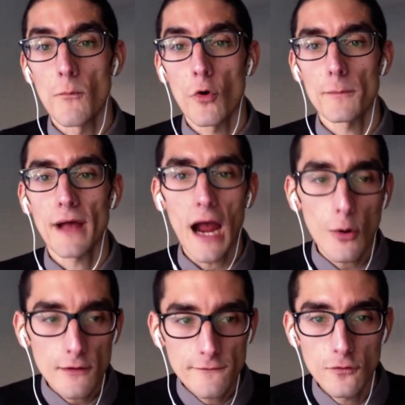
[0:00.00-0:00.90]
more
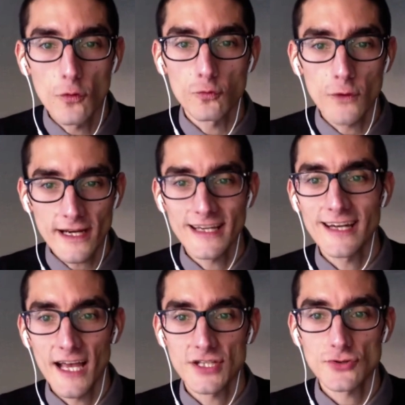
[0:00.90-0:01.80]
powerful
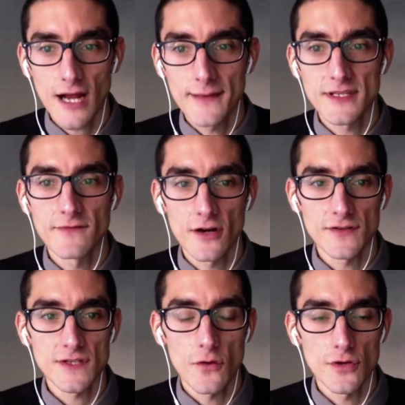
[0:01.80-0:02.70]
recognized tribes of
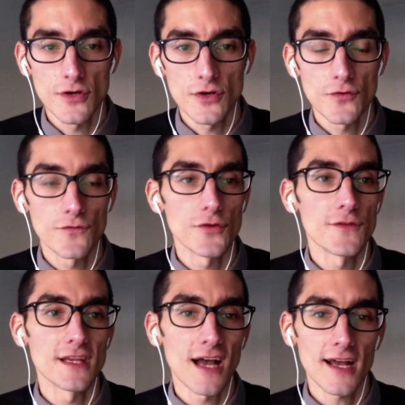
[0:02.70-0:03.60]
Arizona who
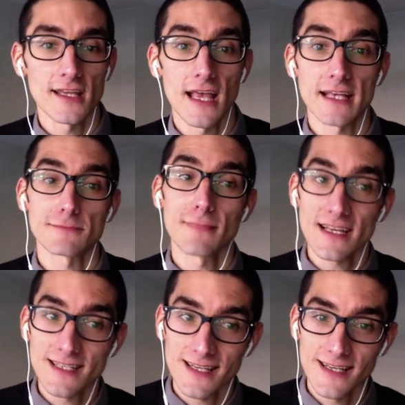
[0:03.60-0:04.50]
viewed the Yaqui as
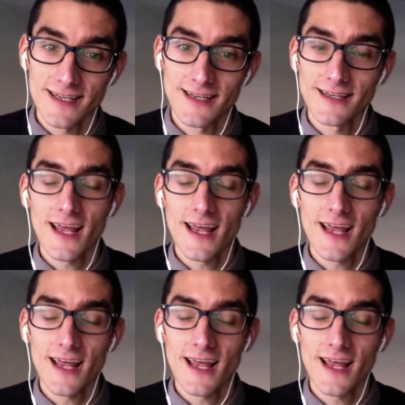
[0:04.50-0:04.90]
Mexican,